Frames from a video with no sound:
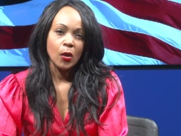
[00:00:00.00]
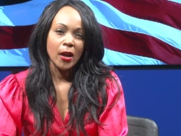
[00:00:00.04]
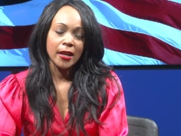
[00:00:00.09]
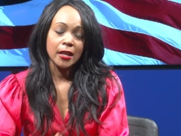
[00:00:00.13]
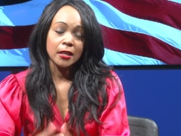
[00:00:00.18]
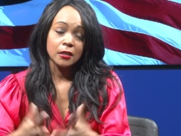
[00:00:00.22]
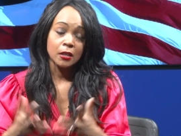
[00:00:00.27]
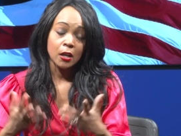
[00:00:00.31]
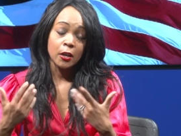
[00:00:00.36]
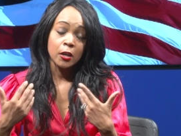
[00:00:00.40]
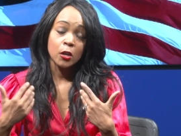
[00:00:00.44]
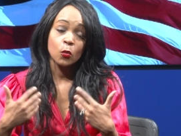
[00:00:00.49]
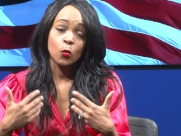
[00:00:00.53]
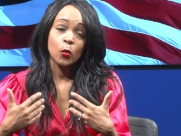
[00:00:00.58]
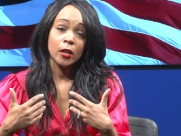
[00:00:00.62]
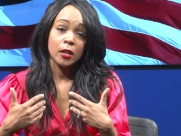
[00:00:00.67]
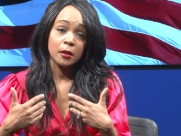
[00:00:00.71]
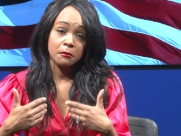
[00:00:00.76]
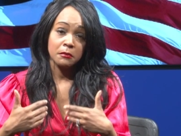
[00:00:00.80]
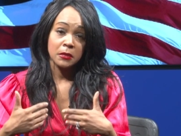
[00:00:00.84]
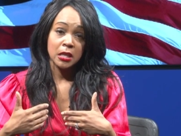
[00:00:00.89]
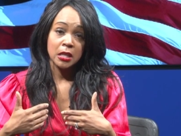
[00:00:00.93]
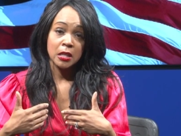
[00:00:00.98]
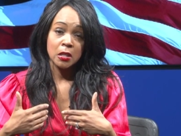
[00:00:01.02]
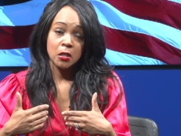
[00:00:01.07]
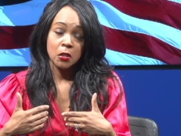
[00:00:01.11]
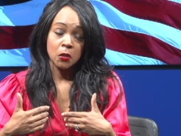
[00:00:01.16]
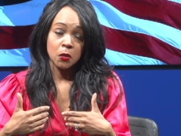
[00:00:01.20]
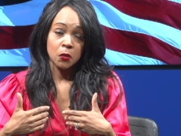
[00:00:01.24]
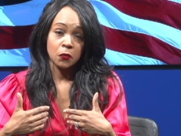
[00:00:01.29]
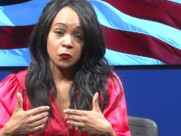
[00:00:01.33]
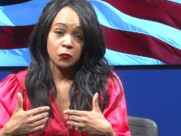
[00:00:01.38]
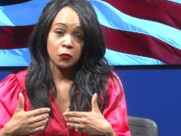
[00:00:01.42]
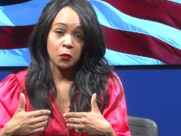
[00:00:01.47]
I can tell you what it means
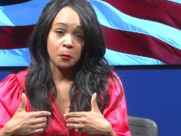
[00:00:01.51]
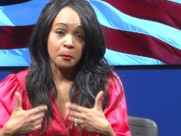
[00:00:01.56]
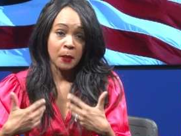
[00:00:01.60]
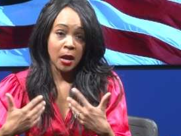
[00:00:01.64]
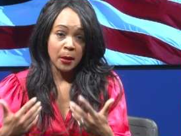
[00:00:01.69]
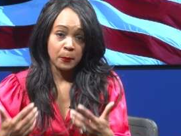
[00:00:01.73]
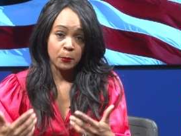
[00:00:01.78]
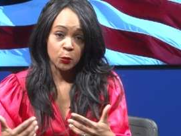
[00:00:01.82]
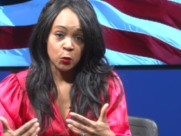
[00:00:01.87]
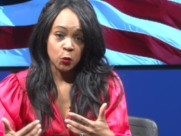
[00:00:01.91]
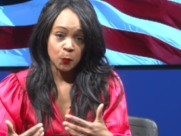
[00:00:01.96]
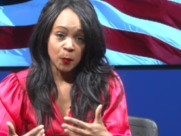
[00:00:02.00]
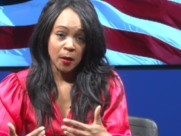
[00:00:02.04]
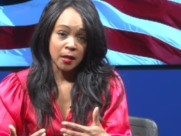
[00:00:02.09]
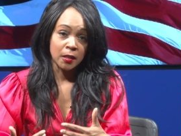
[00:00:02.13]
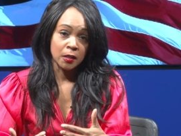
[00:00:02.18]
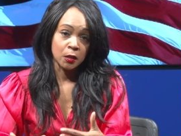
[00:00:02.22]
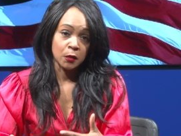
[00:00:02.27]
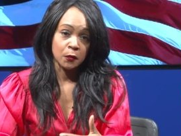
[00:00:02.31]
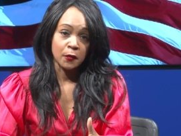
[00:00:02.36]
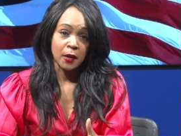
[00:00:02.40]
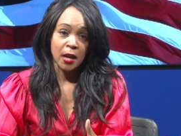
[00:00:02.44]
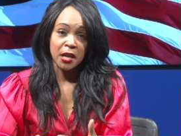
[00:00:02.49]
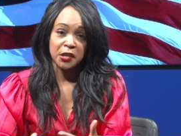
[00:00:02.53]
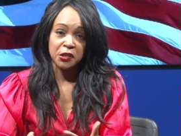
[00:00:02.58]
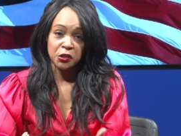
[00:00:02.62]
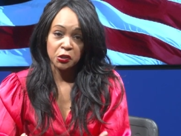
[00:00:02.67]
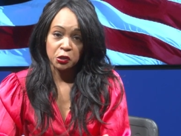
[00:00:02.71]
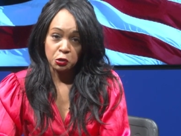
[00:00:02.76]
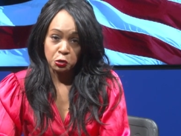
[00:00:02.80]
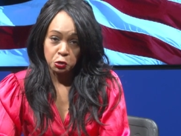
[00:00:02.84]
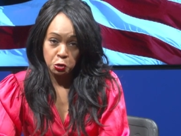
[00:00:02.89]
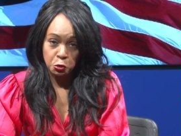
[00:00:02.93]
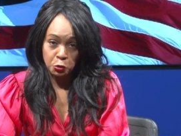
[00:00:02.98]
from my perspective as an
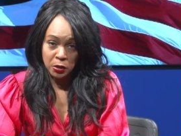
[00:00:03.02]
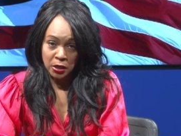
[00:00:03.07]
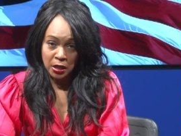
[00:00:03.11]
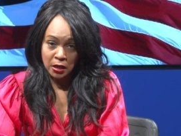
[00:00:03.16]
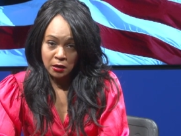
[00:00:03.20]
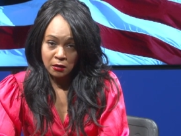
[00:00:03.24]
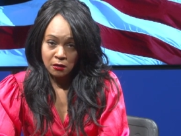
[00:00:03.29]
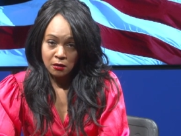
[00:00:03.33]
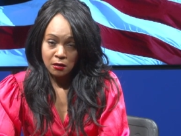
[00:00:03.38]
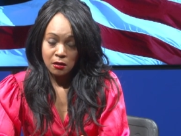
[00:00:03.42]
attorney.